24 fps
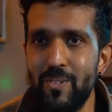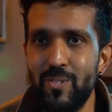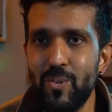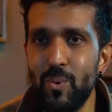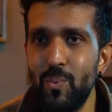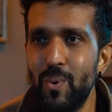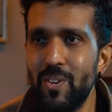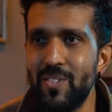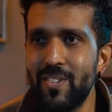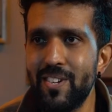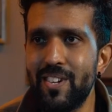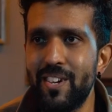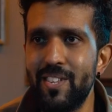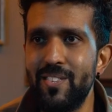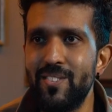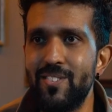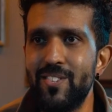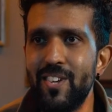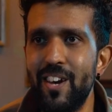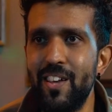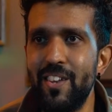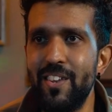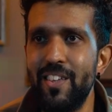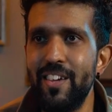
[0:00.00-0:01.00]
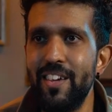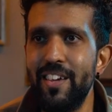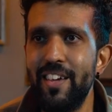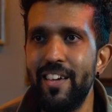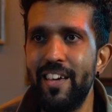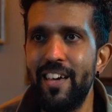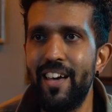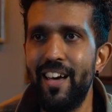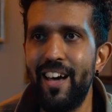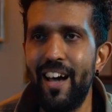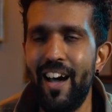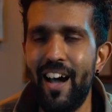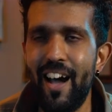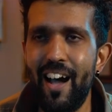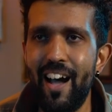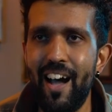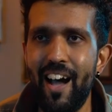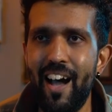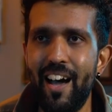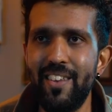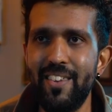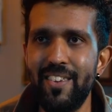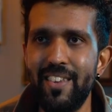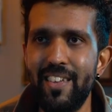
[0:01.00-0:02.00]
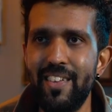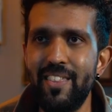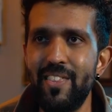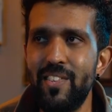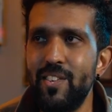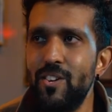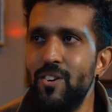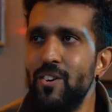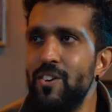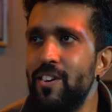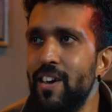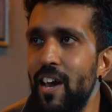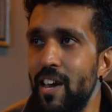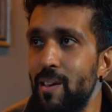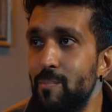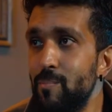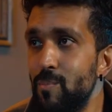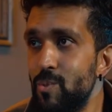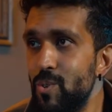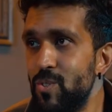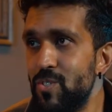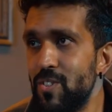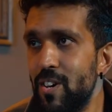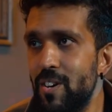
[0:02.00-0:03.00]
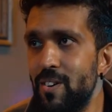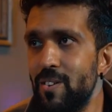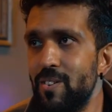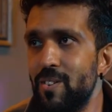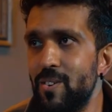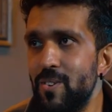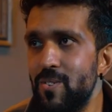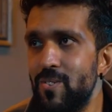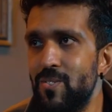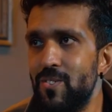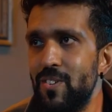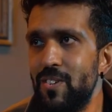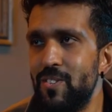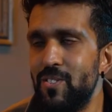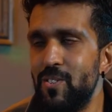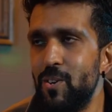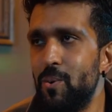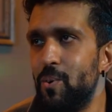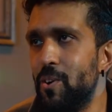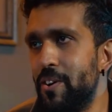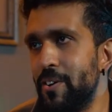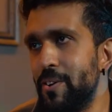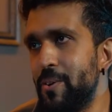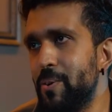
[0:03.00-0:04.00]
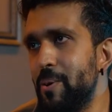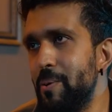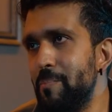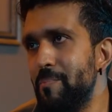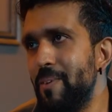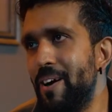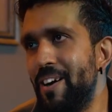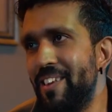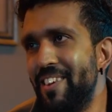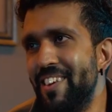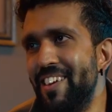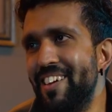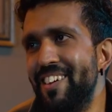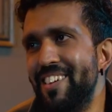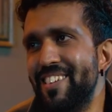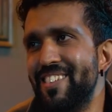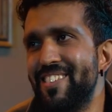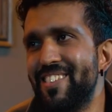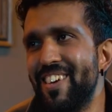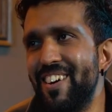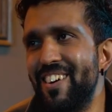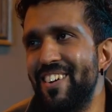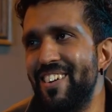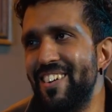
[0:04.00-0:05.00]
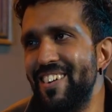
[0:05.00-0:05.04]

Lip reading: it's always a concern, and in the UK more so because it's your own equipment. So,